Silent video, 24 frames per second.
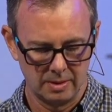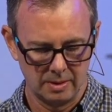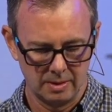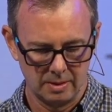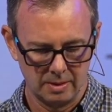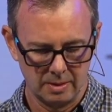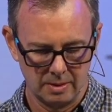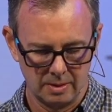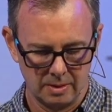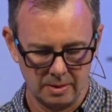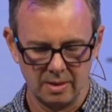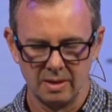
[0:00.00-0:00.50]

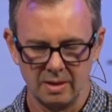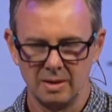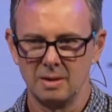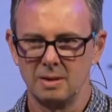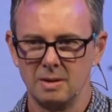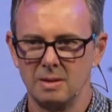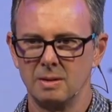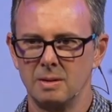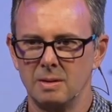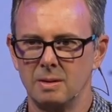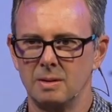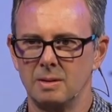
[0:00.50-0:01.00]

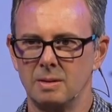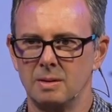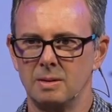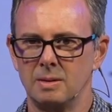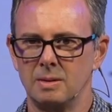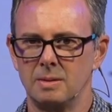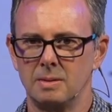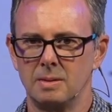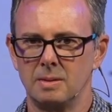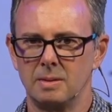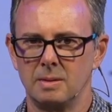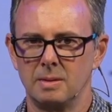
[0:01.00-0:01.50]

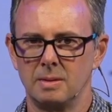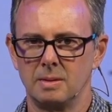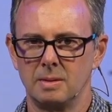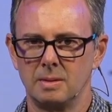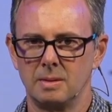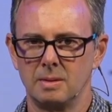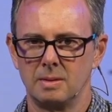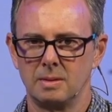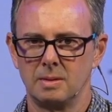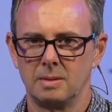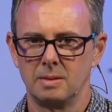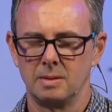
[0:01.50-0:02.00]

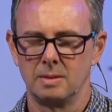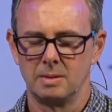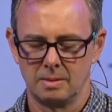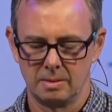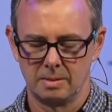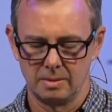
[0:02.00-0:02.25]
Nobody speaks.